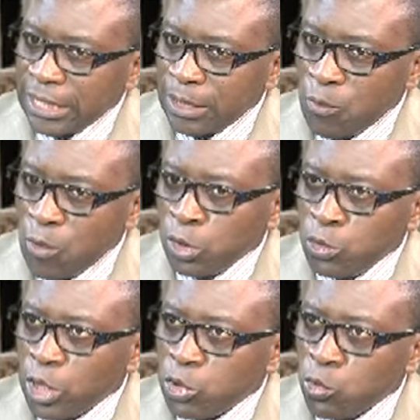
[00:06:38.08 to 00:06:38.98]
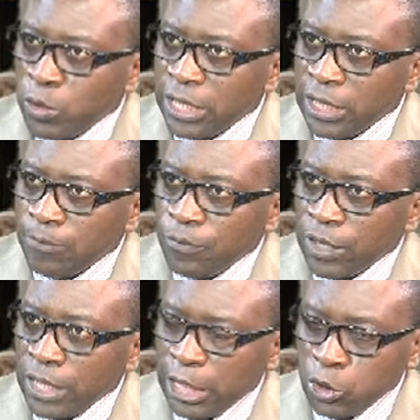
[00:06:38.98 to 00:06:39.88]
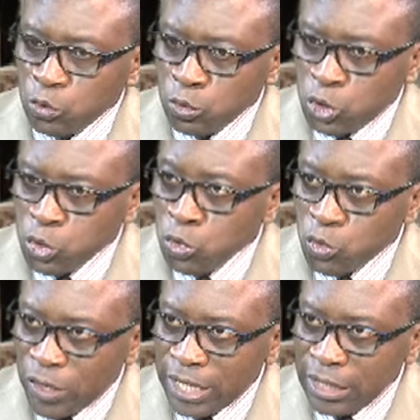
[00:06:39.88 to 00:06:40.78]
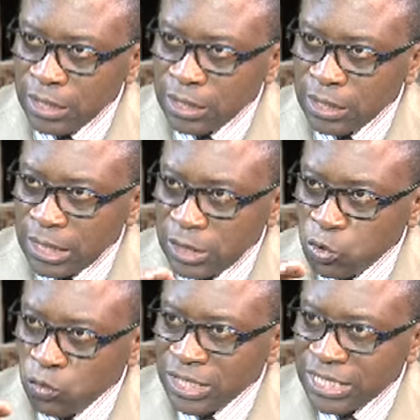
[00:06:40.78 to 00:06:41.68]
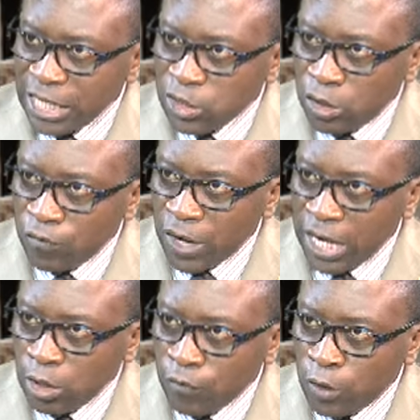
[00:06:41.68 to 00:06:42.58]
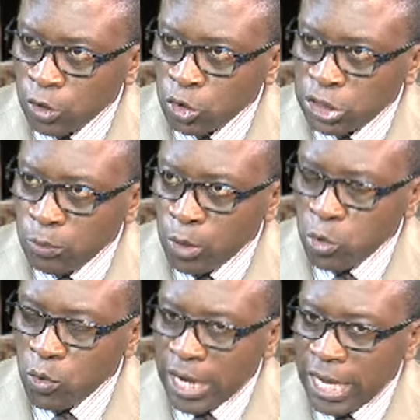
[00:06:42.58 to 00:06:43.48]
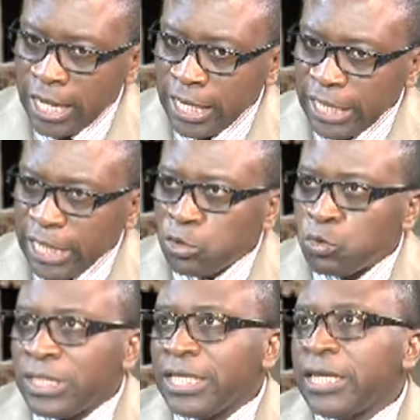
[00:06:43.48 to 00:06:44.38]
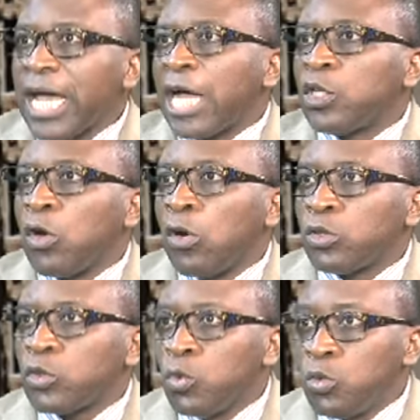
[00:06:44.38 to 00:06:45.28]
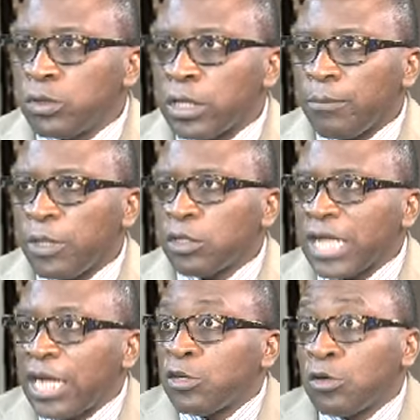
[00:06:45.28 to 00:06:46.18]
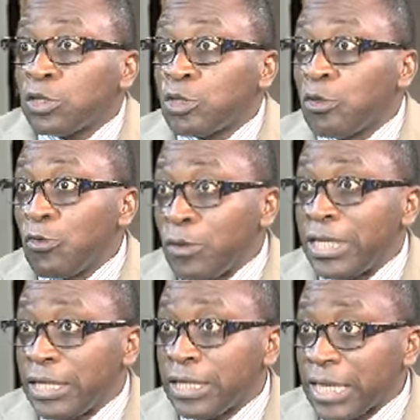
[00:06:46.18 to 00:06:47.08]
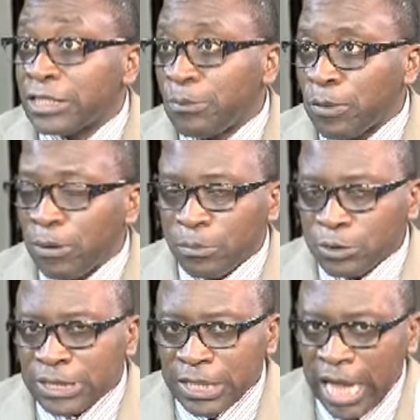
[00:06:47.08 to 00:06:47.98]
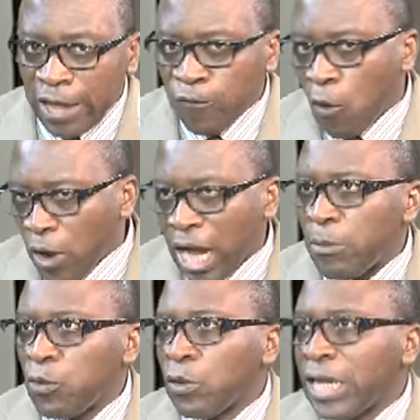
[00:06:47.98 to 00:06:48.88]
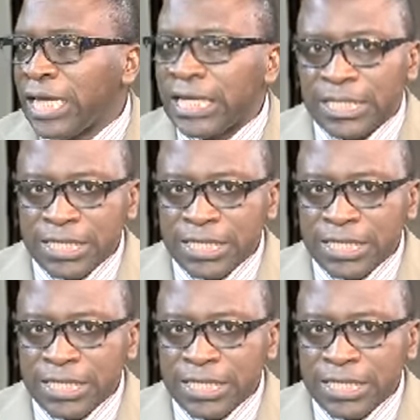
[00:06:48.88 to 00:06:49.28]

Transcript: what you are doing into children the children sector of right of authorship where you are yes. into the adulthood because adults don't read. That's yes. the problem. You yes. see, L'Effort Camerounais